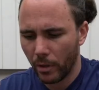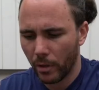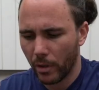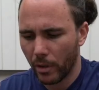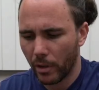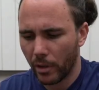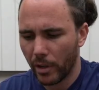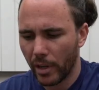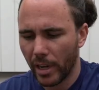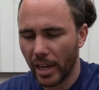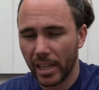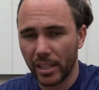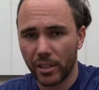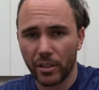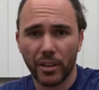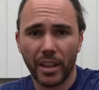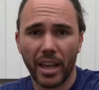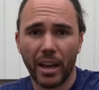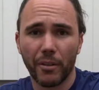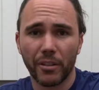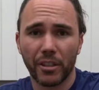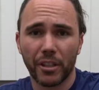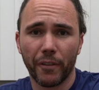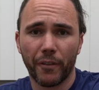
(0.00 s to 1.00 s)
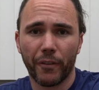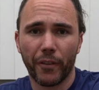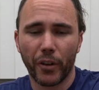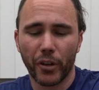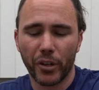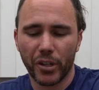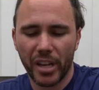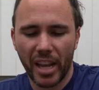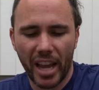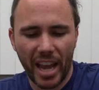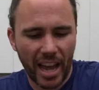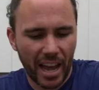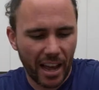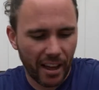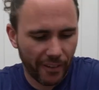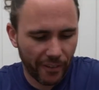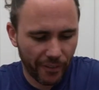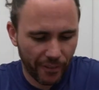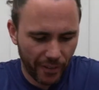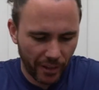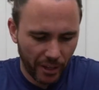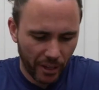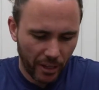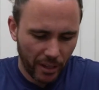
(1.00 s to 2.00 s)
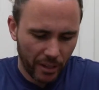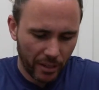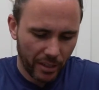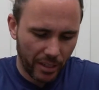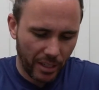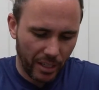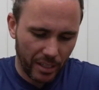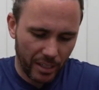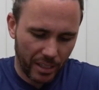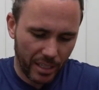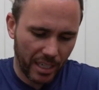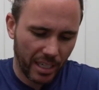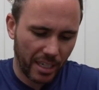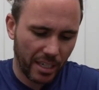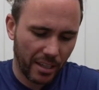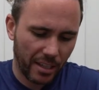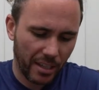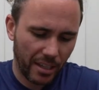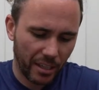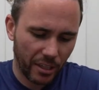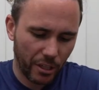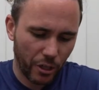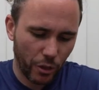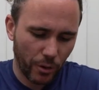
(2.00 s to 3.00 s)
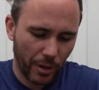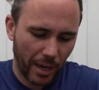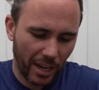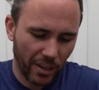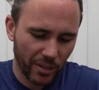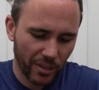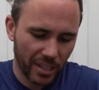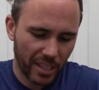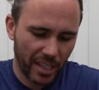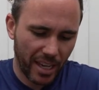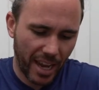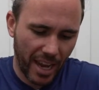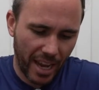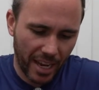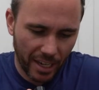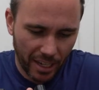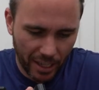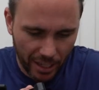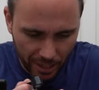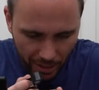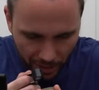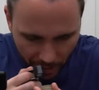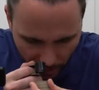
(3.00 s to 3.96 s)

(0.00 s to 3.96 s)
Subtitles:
All right, so that was the first half. Didn't see anything too outstanding